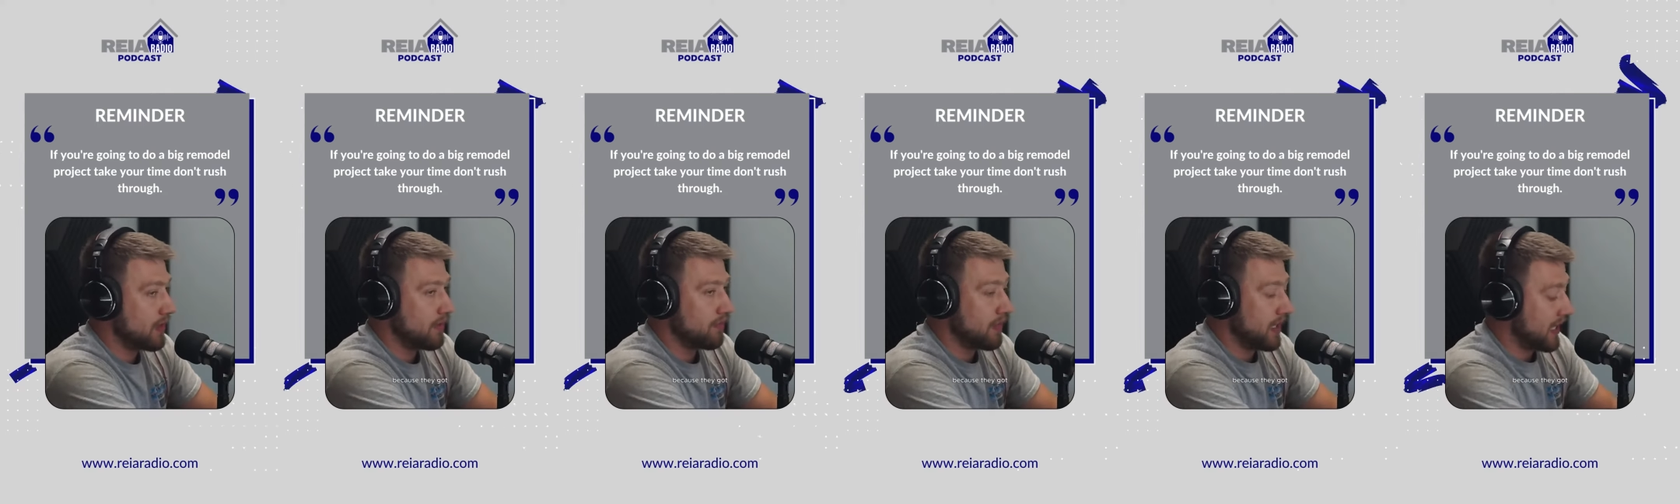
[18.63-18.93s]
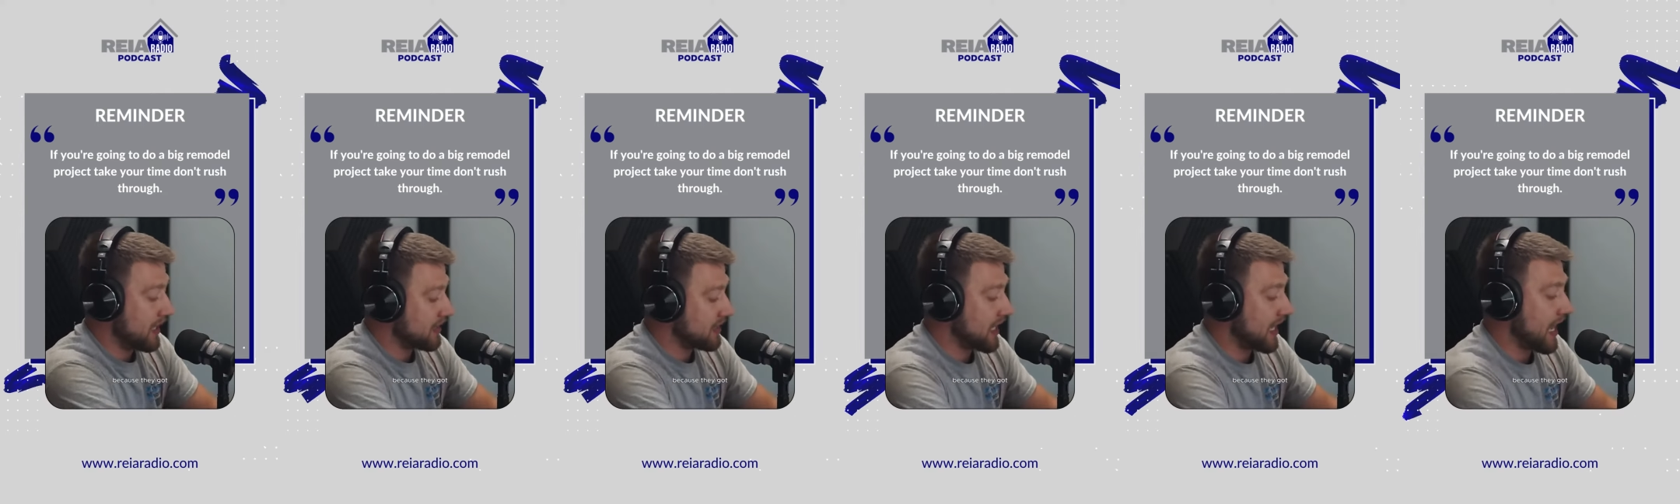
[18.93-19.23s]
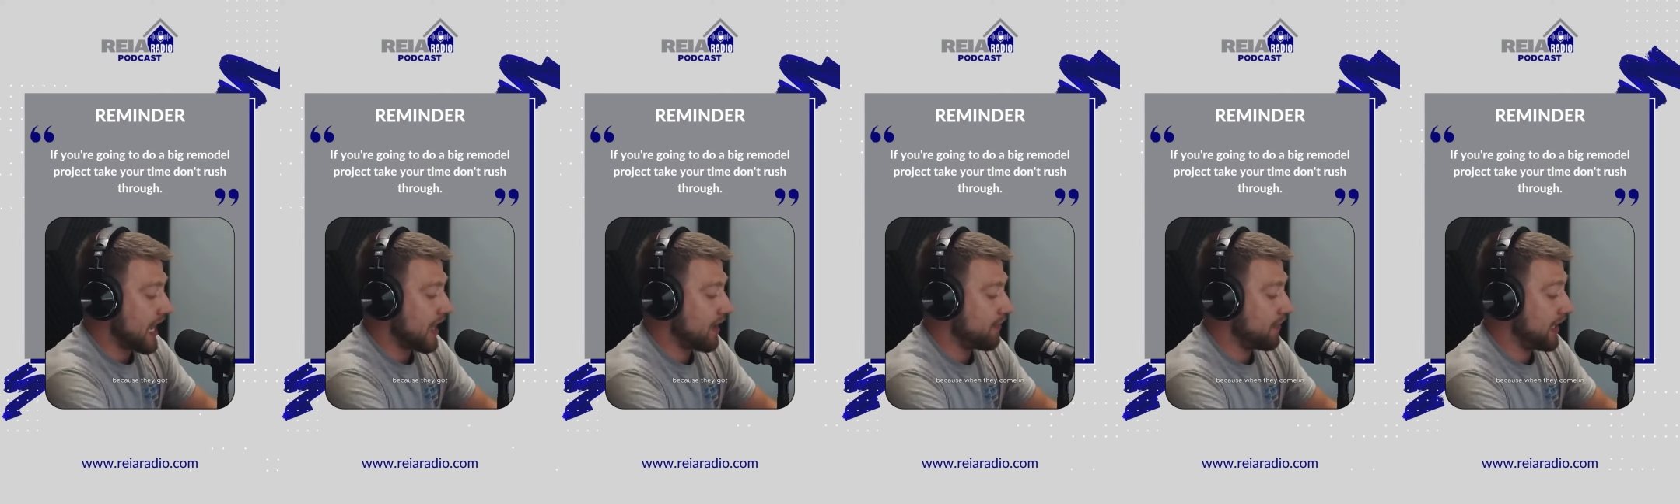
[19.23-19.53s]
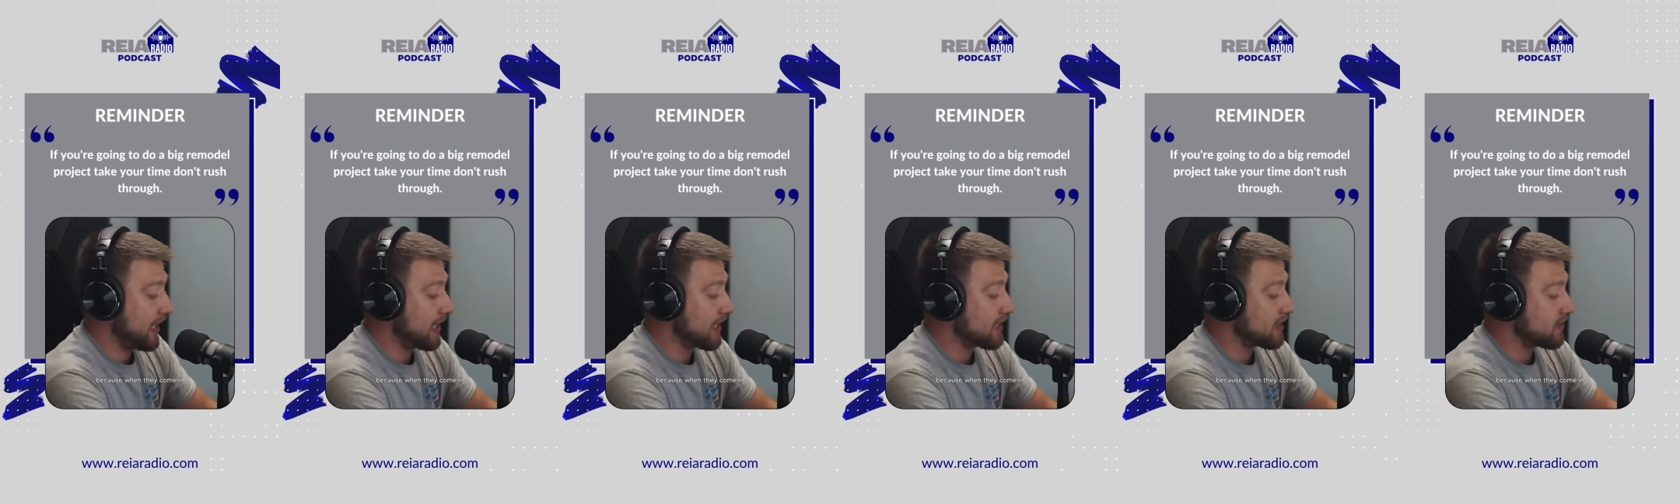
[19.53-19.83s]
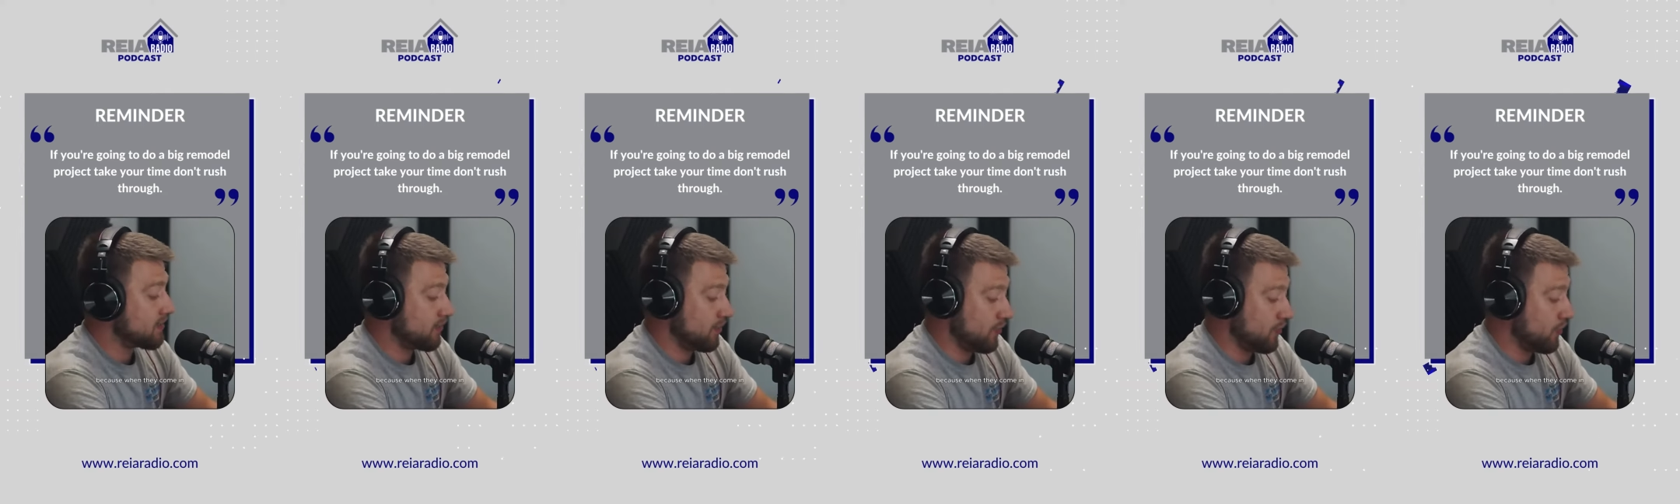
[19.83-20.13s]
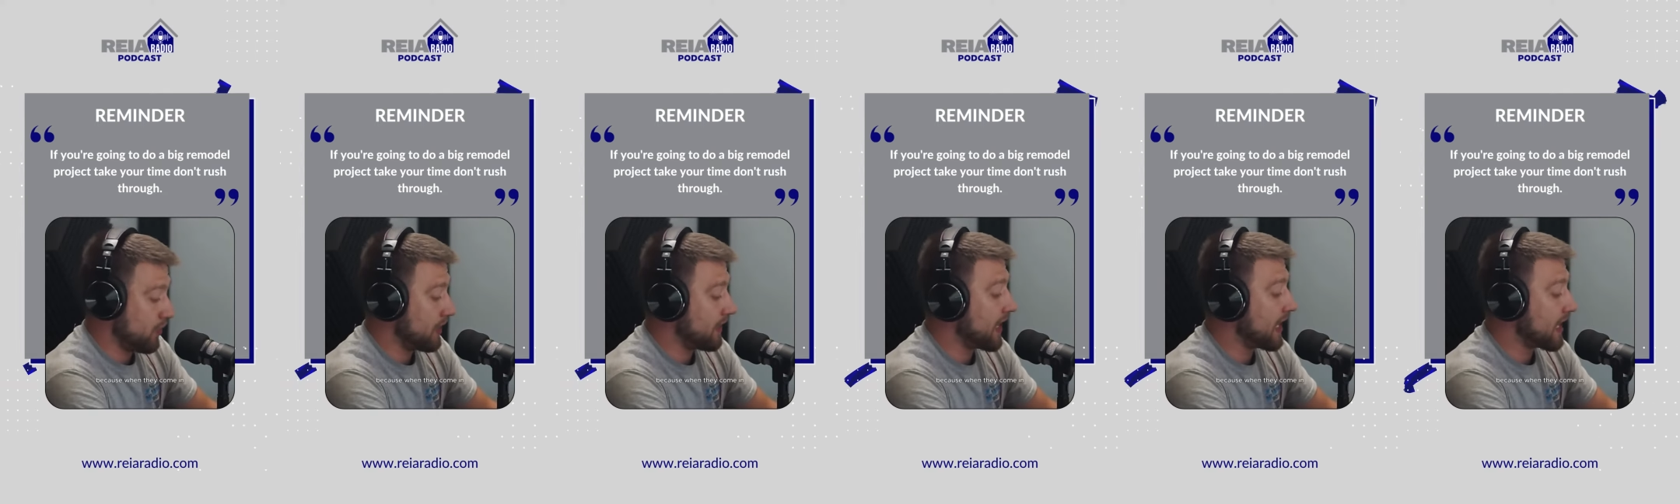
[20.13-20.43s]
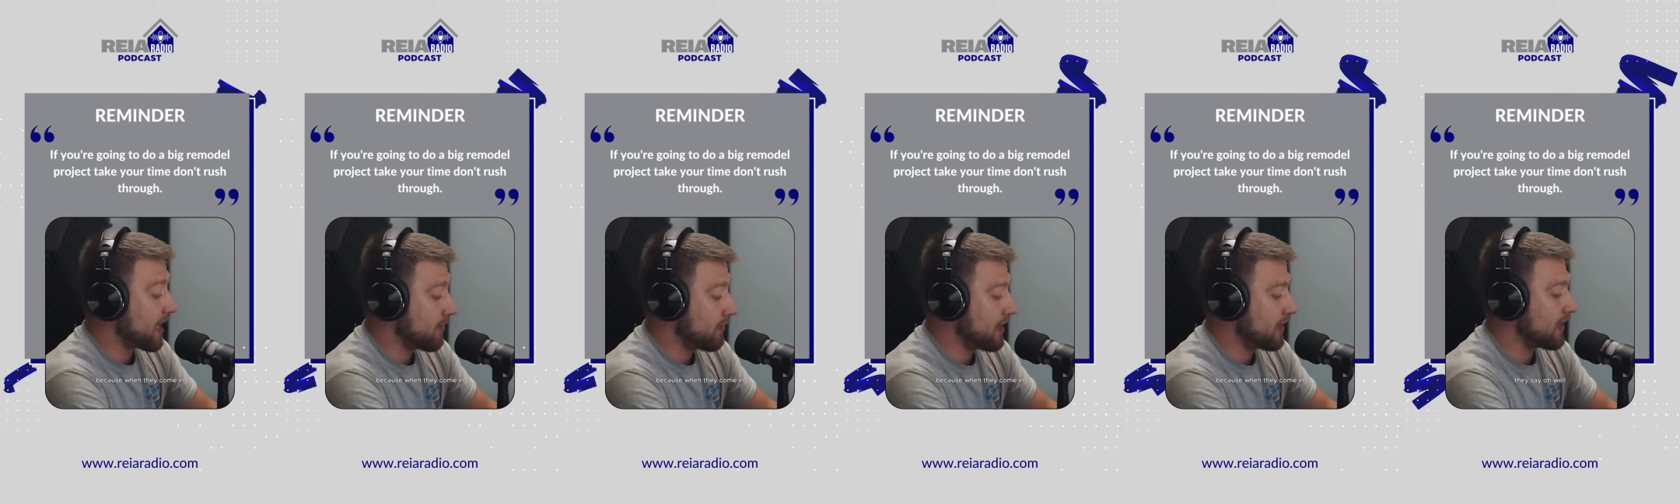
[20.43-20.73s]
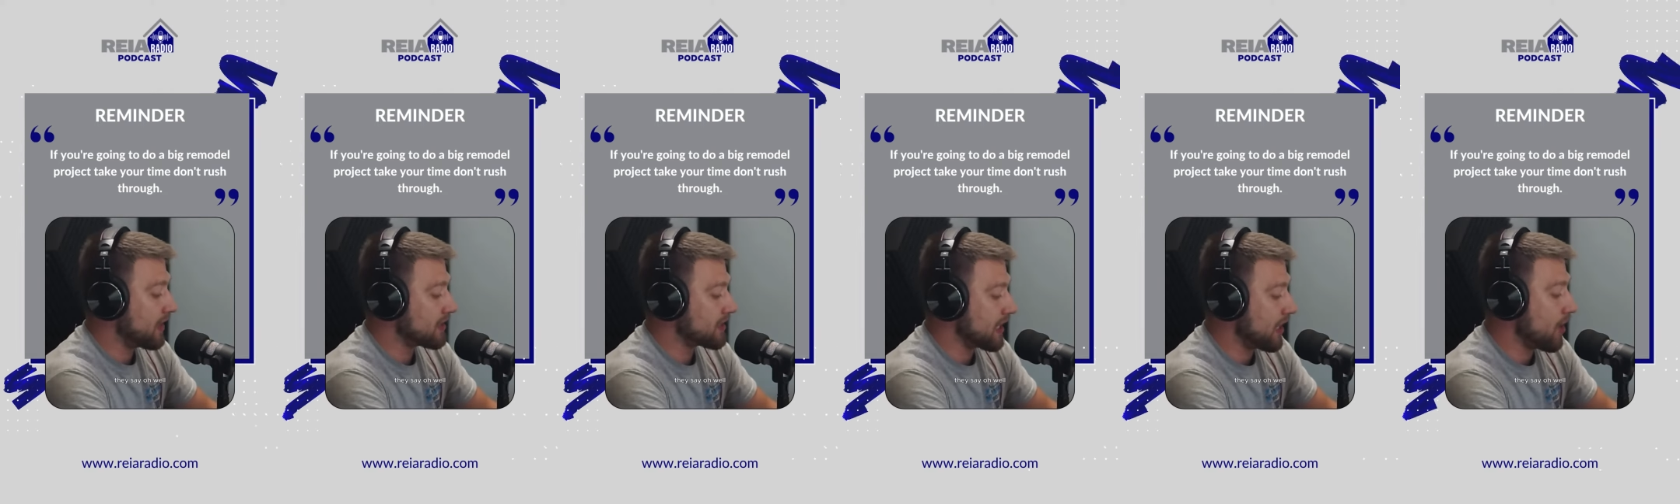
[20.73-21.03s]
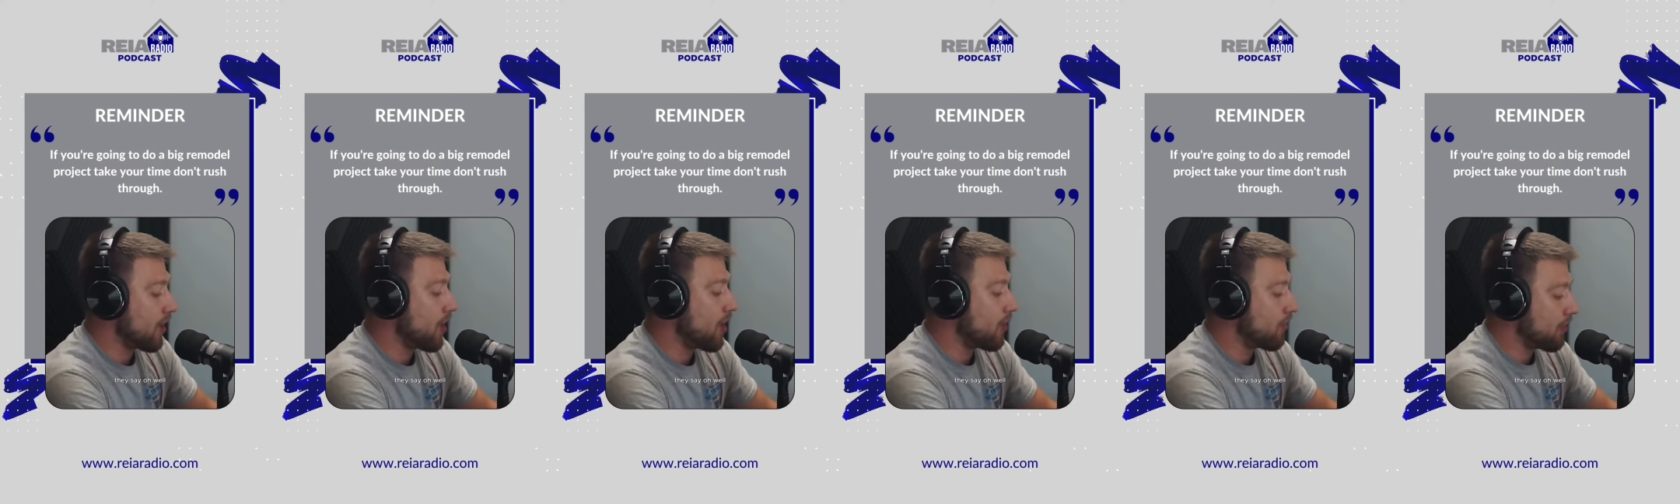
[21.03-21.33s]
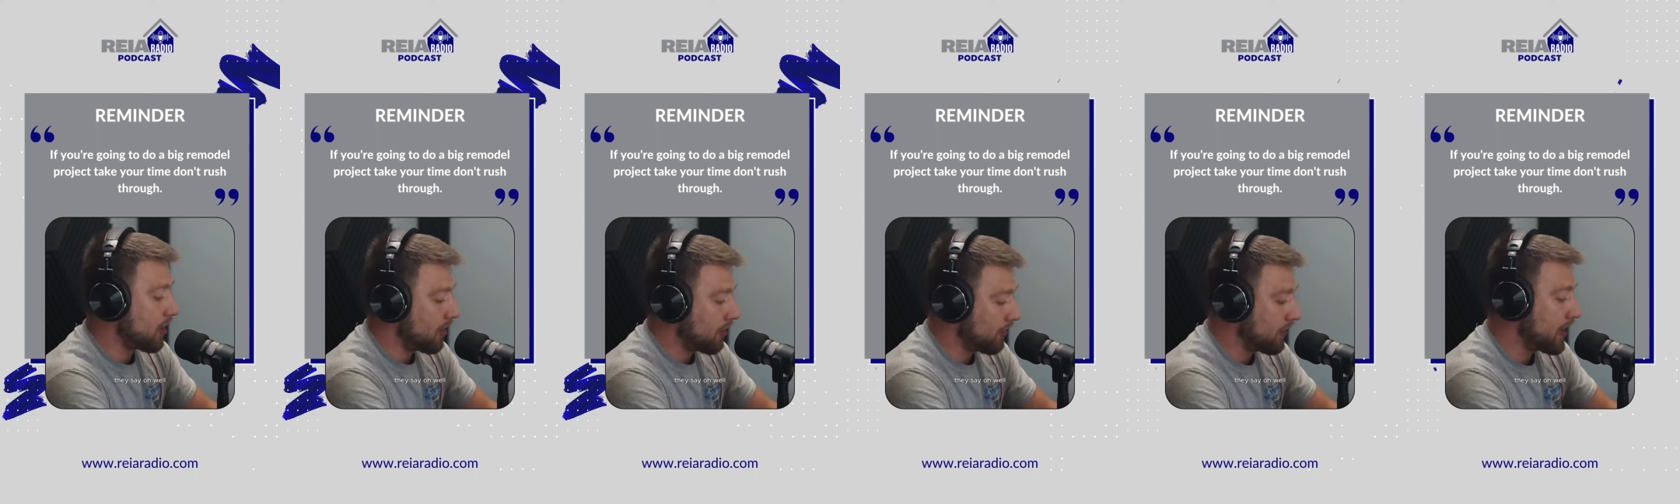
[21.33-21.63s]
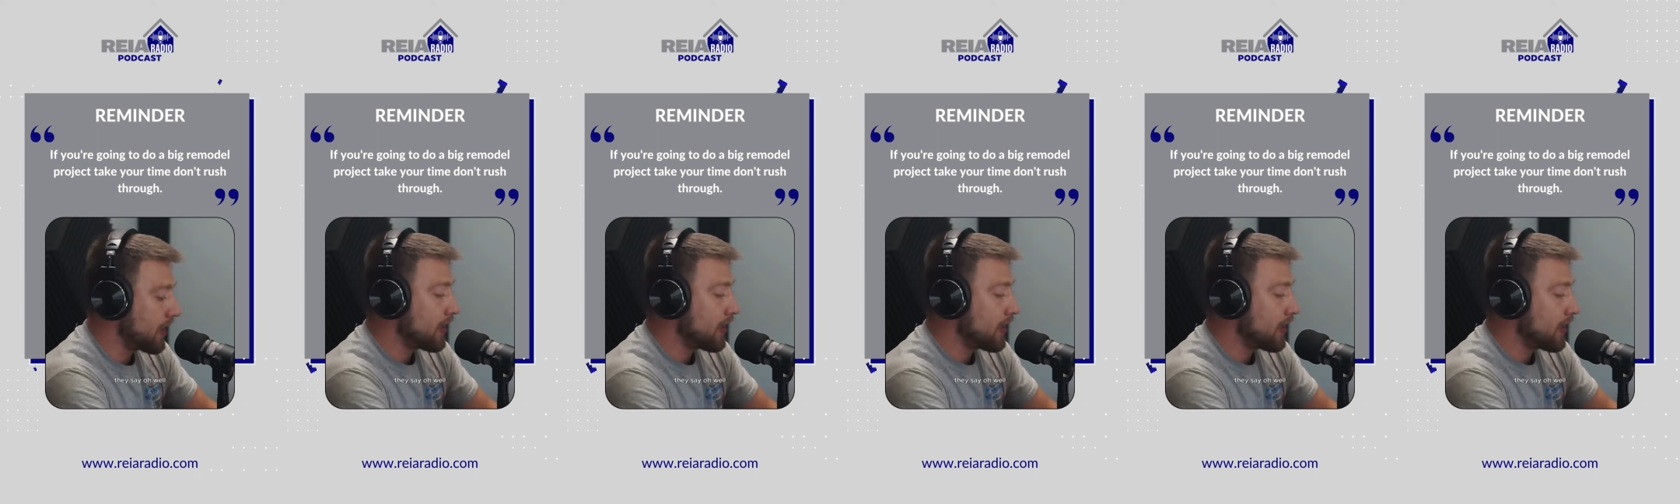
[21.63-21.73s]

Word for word: Because they got because when they come in, they say, "Oh well,